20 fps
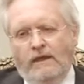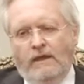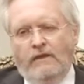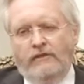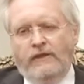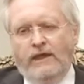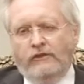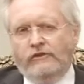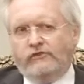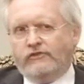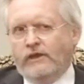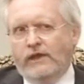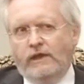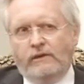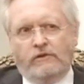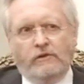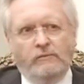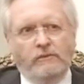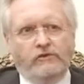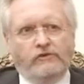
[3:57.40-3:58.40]
Now the same
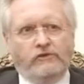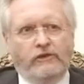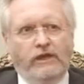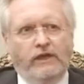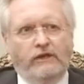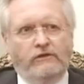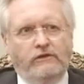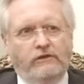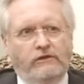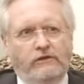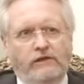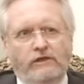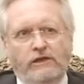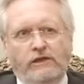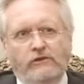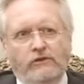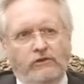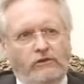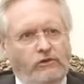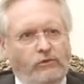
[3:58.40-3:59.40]
can be said
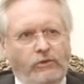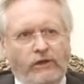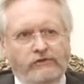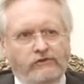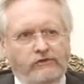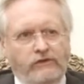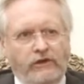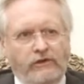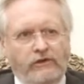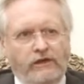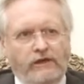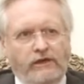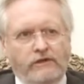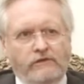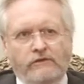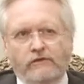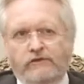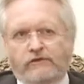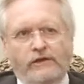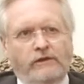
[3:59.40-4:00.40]
in the US, no
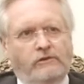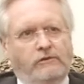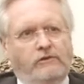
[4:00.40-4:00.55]
doubt, the same